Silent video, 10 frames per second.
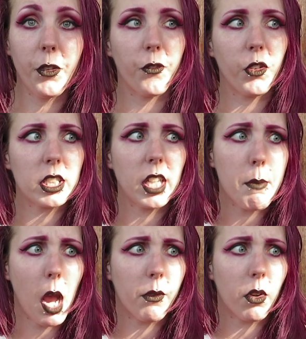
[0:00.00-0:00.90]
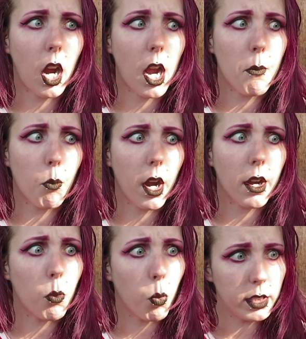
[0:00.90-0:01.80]
For the first time ever, I am
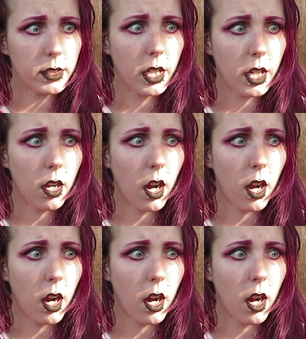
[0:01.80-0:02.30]
wearing a onesie.